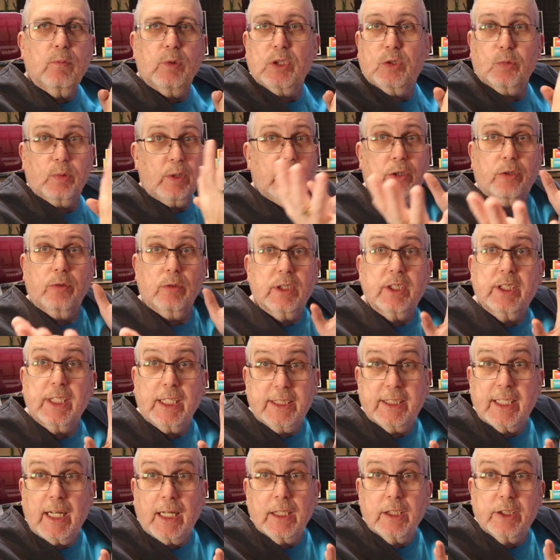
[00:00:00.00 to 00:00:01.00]
which went through this
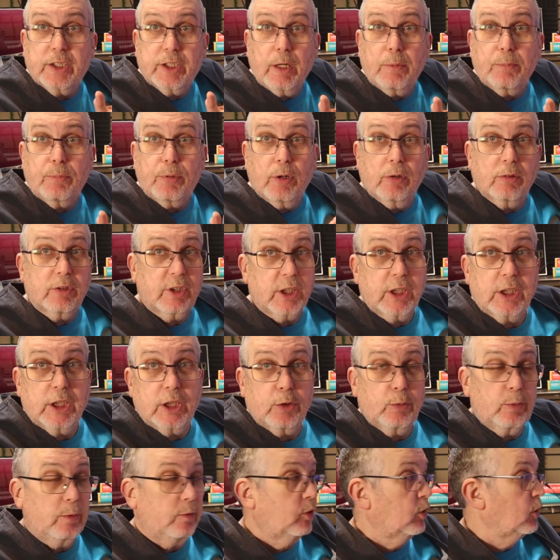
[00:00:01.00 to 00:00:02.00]
exactly the same process
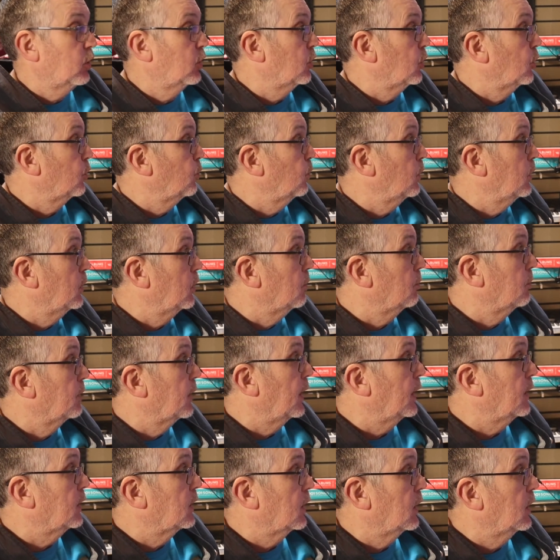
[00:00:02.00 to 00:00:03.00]
as we've just done with the
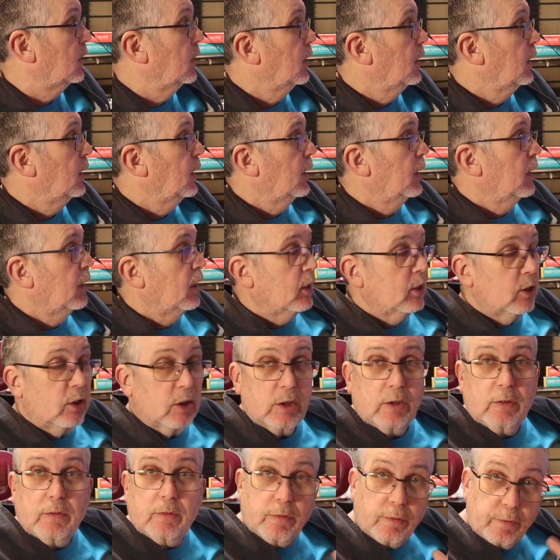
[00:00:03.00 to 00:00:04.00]
updater.
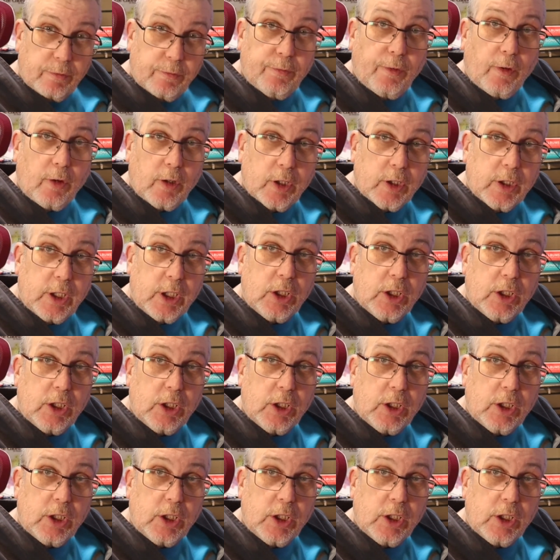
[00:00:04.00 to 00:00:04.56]
Just followed the